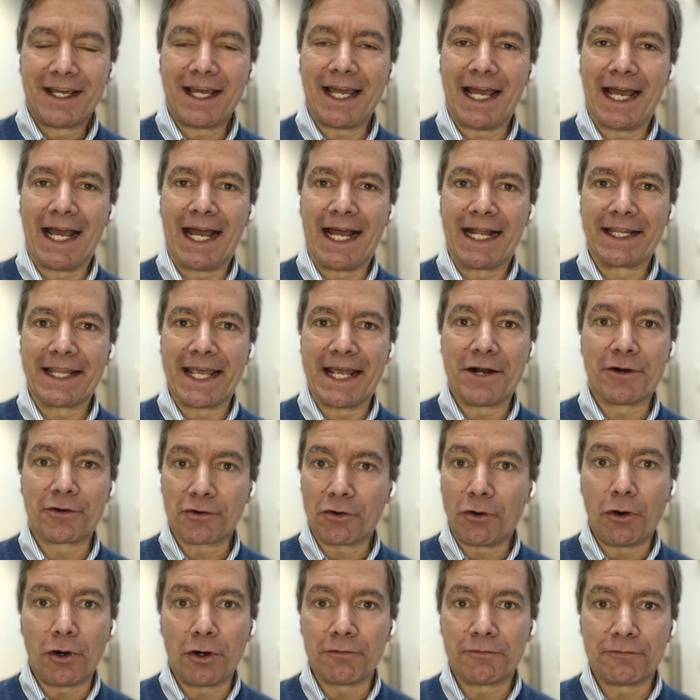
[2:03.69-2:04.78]
And they don't
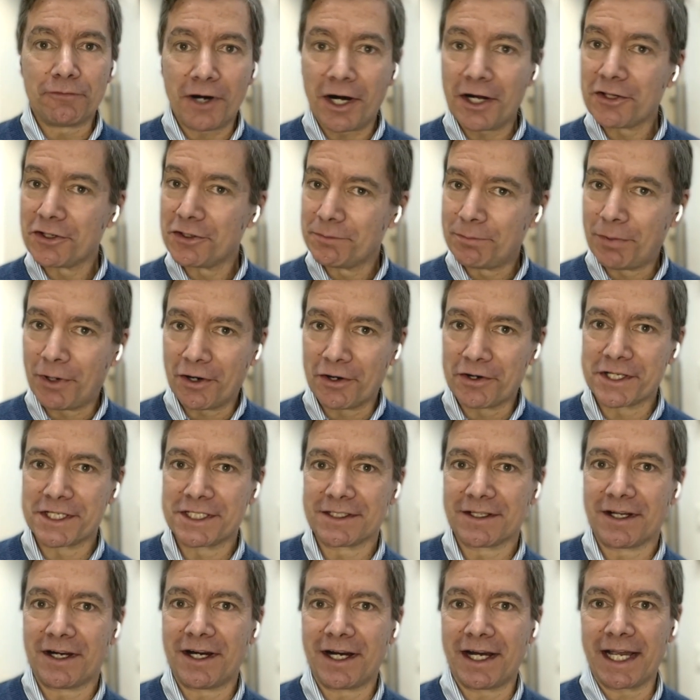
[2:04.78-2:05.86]
all follow party
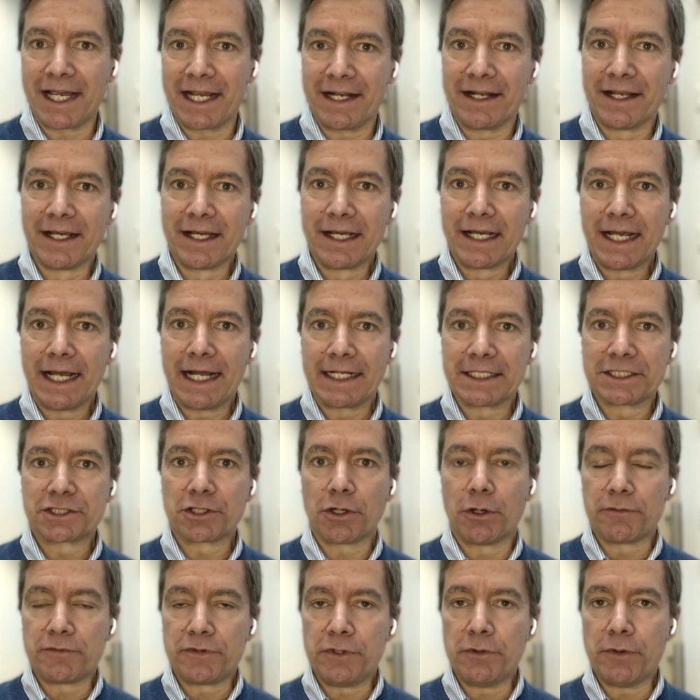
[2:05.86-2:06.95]
line. And
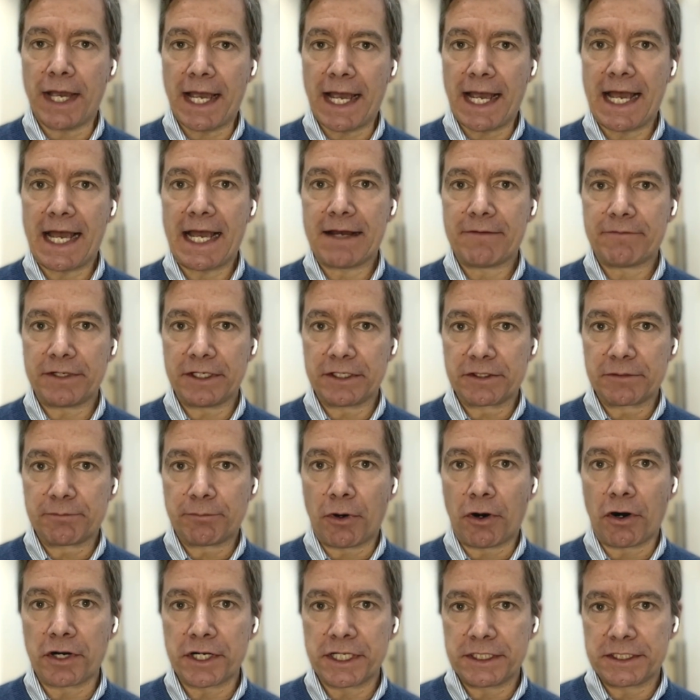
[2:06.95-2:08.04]
so if you have the
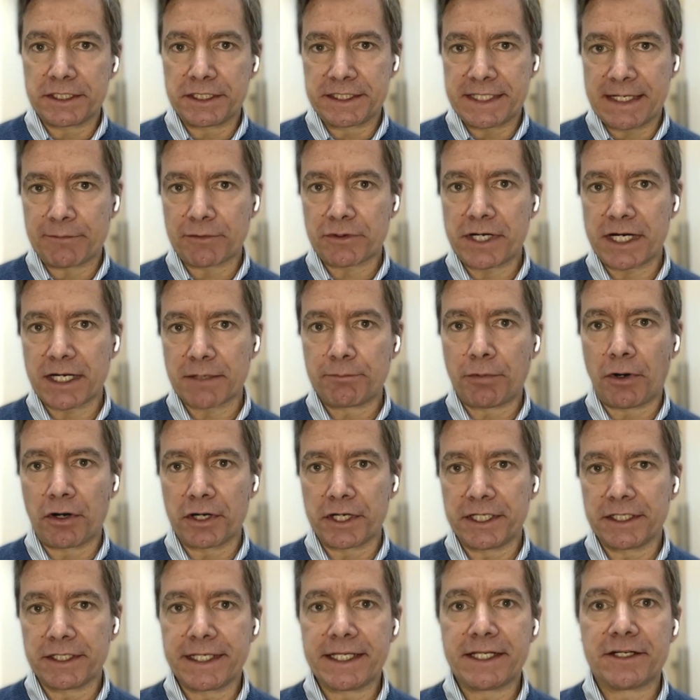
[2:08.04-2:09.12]
party, the Democratic
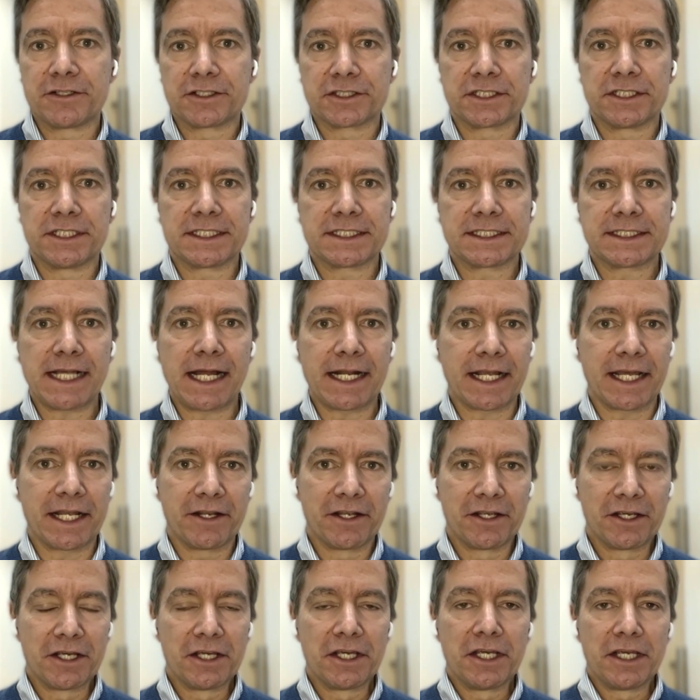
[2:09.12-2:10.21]
Party leaders in the Senate,
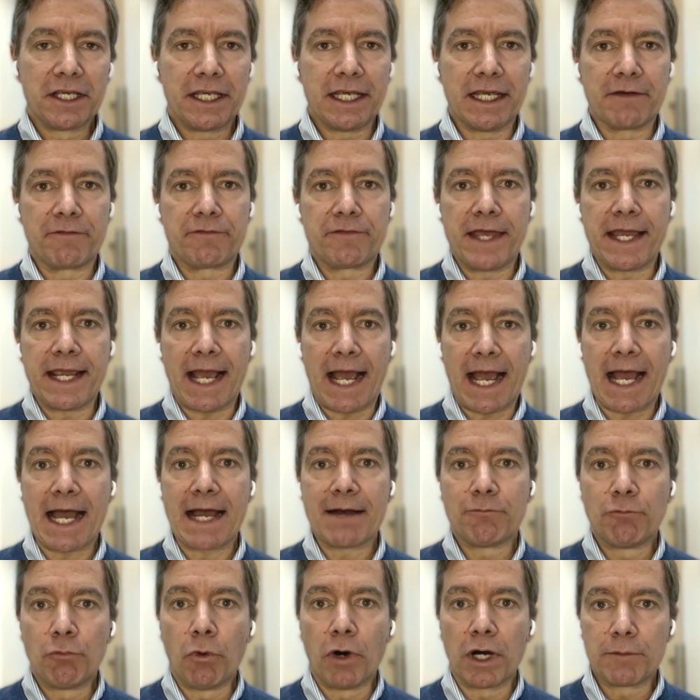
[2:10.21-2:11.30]
if they
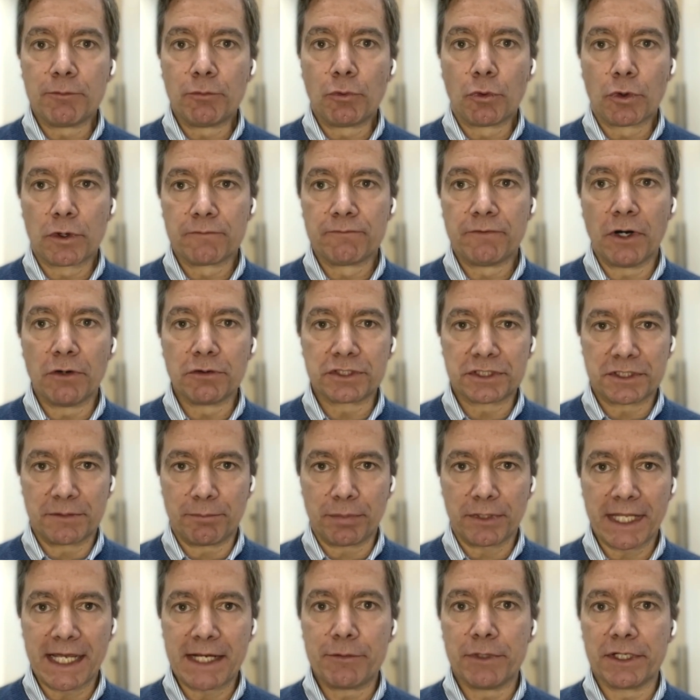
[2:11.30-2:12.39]
have one more vote to
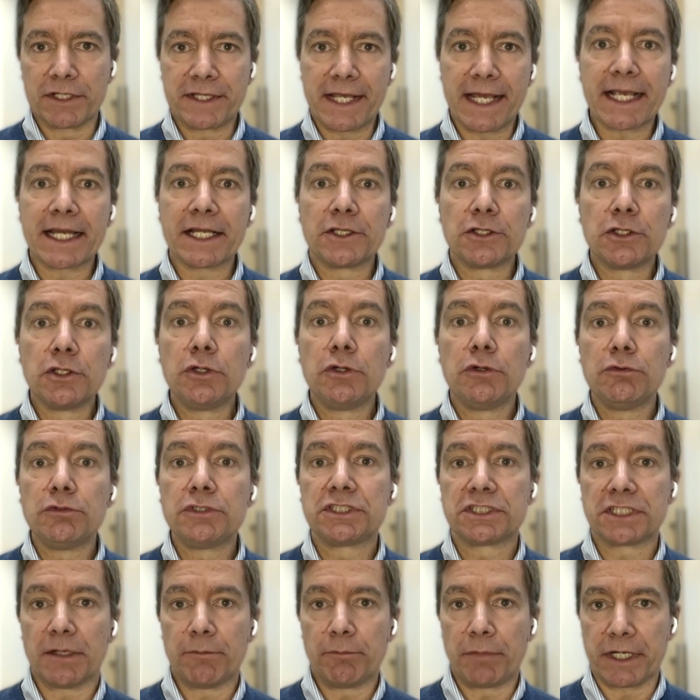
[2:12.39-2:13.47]
play with, they can
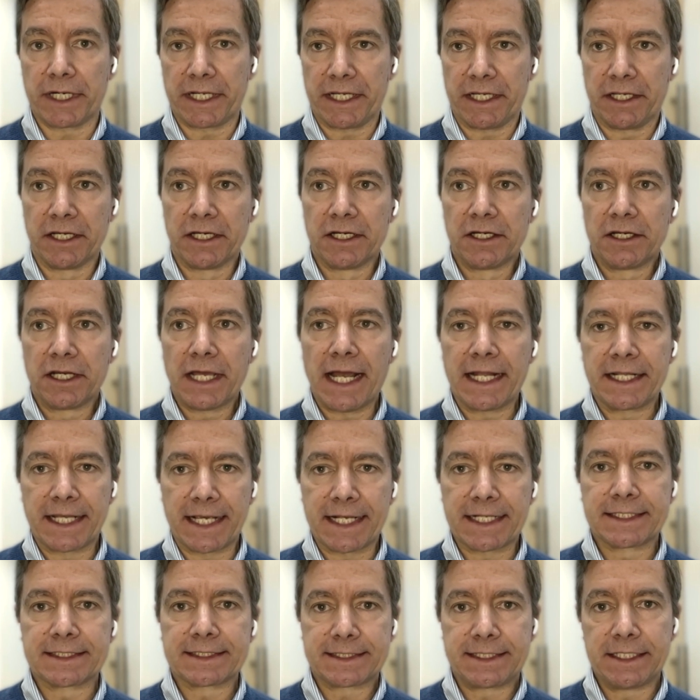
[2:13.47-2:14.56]
lose somebody and they
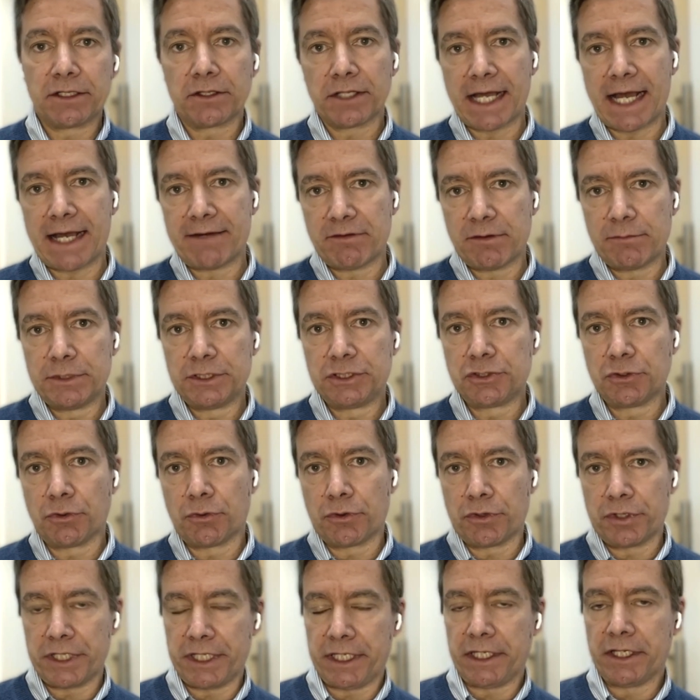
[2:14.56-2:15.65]
can still have a
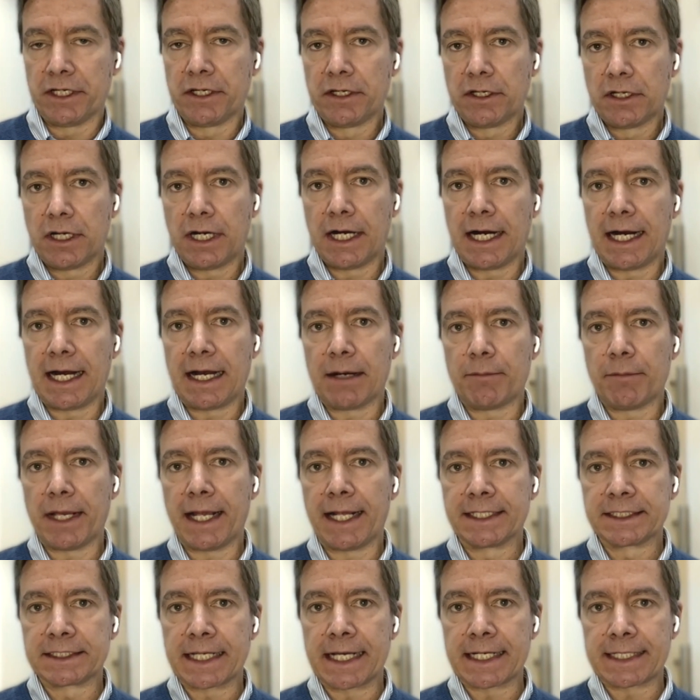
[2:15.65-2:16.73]
majority. Um,
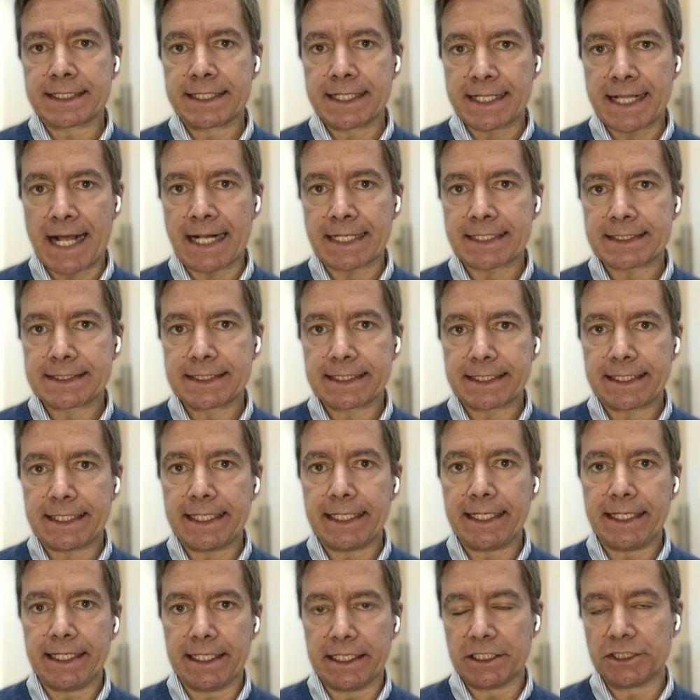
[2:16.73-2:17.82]
and it's like that's the
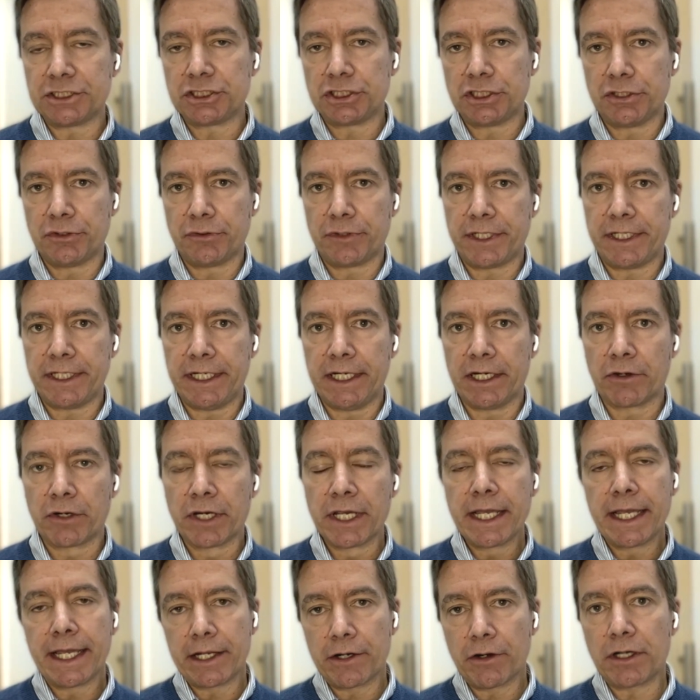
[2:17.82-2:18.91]
key issue mm-hmm. here.
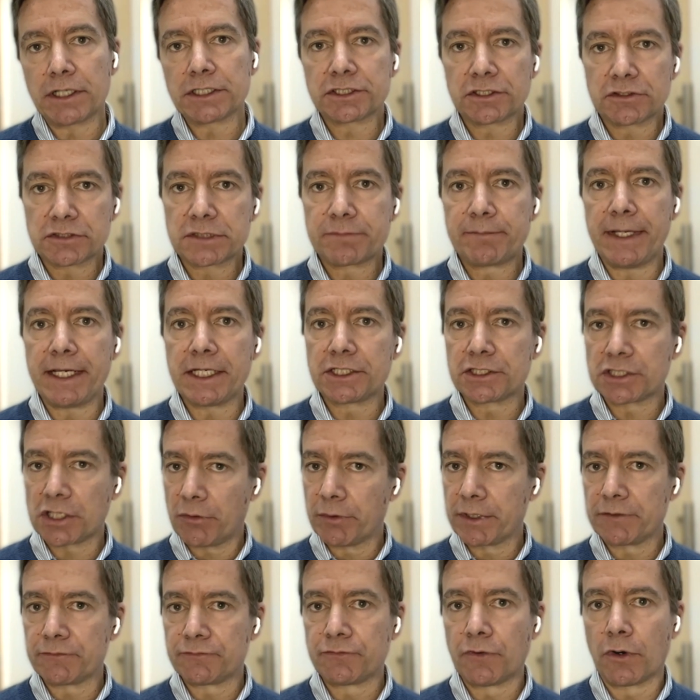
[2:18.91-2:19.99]
It also speaks
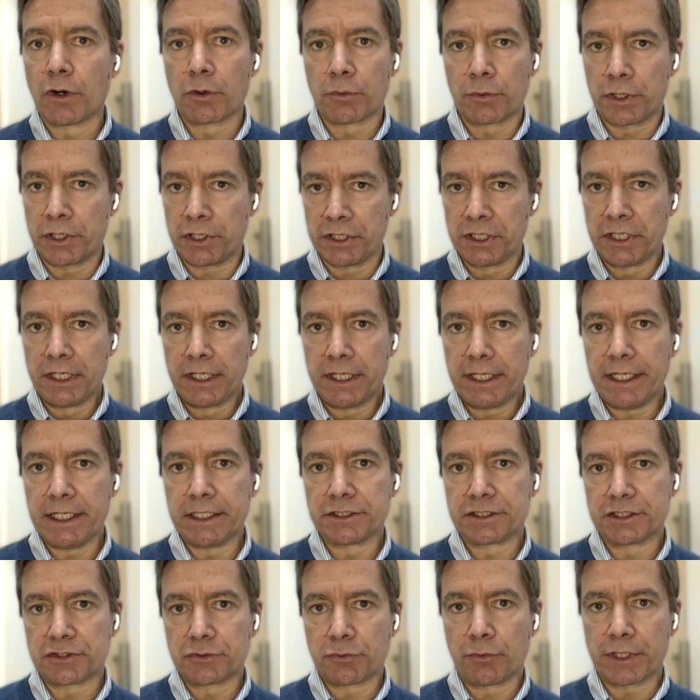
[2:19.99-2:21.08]
going forward
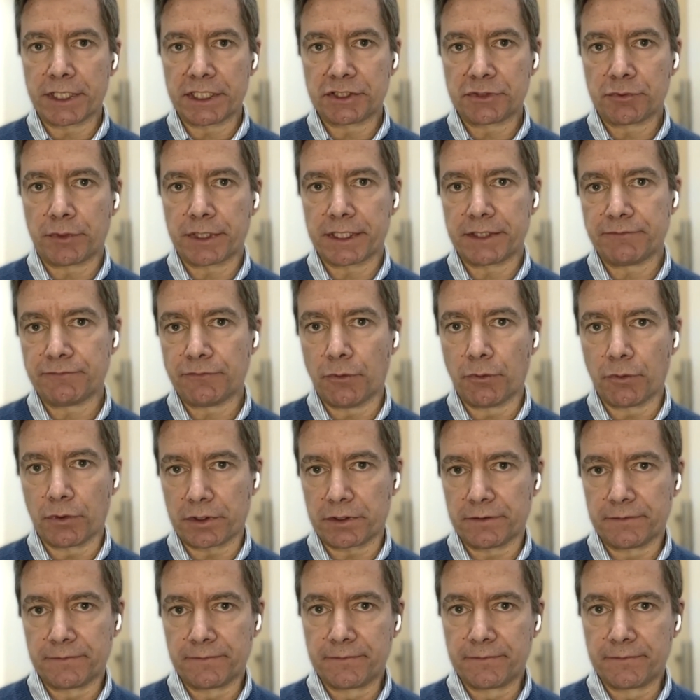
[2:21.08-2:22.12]
into twenty twenty-four.